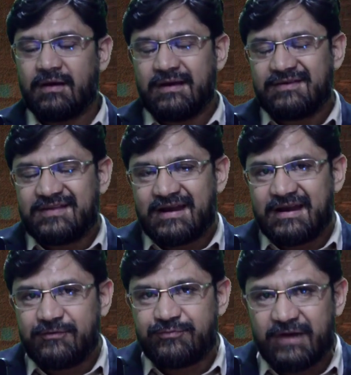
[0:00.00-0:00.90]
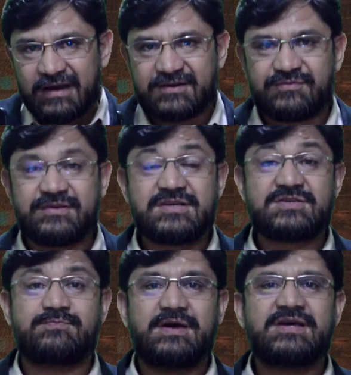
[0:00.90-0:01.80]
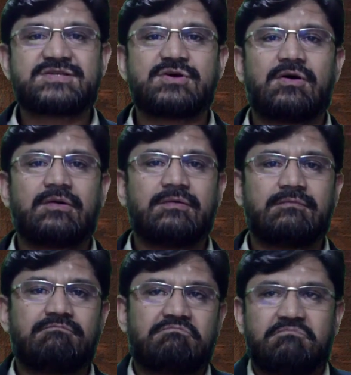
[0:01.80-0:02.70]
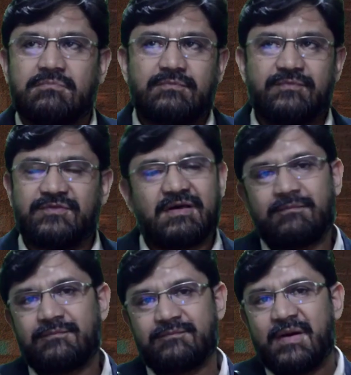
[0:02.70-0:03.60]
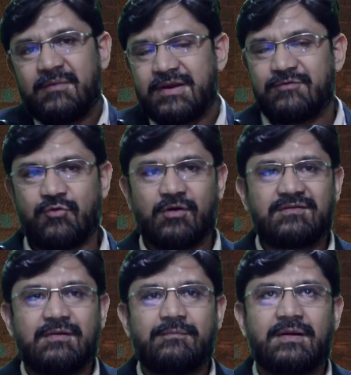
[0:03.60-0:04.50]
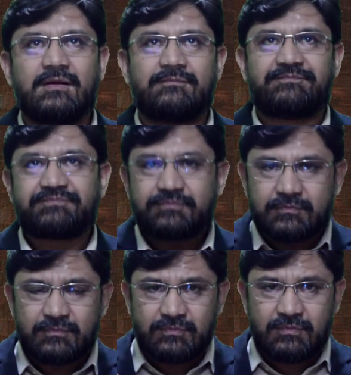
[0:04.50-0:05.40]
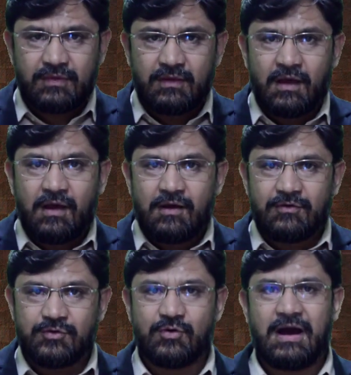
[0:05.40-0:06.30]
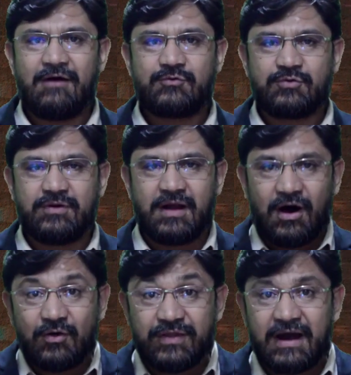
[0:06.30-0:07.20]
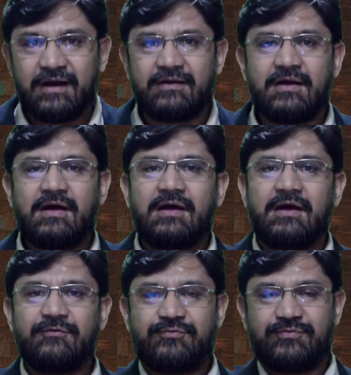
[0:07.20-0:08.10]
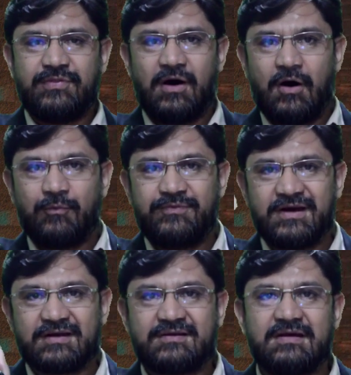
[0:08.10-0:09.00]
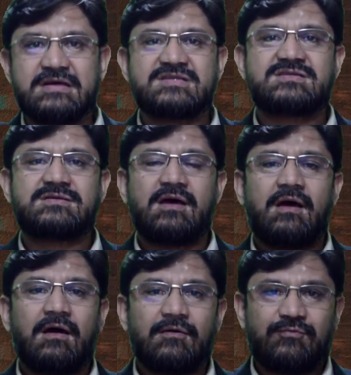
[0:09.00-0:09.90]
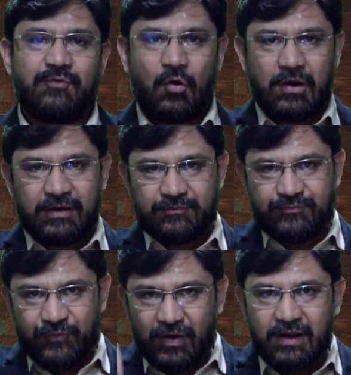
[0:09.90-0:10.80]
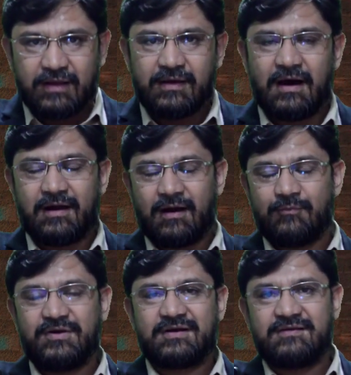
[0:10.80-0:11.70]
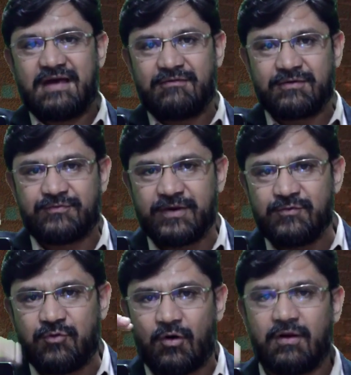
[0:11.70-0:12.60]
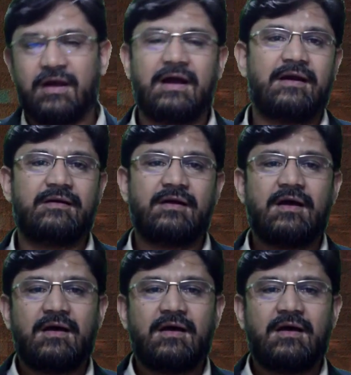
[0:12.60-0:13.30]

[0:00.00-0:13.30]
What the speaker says: is there any fact which is based on some memory? For example, you have to know that if the object is falling freely, or object is having free fall and